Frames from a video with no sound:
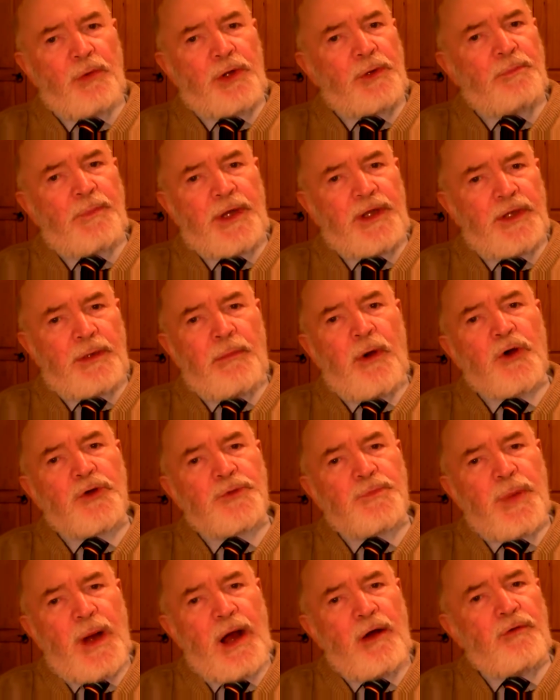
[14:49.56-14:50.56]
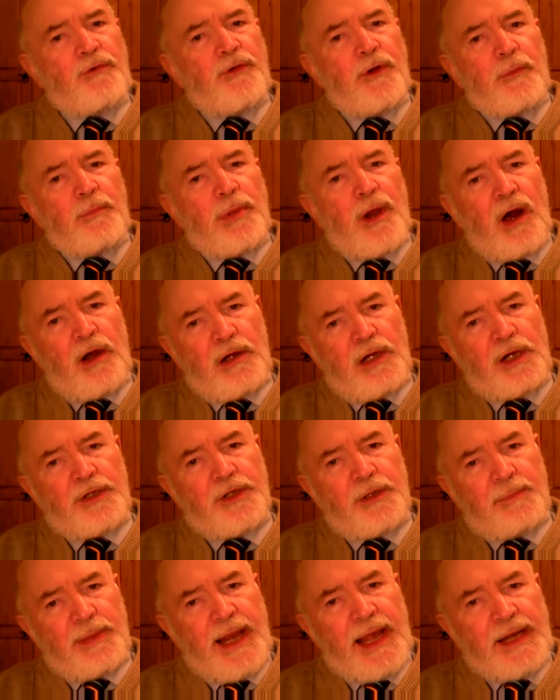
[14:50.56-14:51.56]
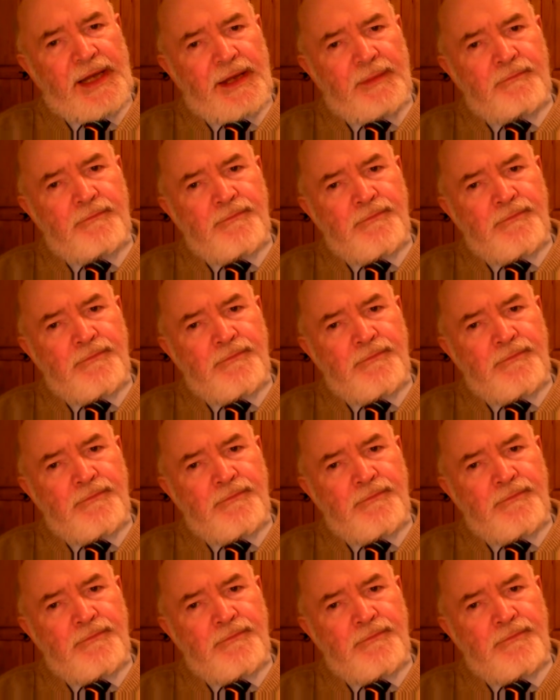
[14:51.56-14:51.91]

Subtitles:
would be the most powerful bloc on the planet.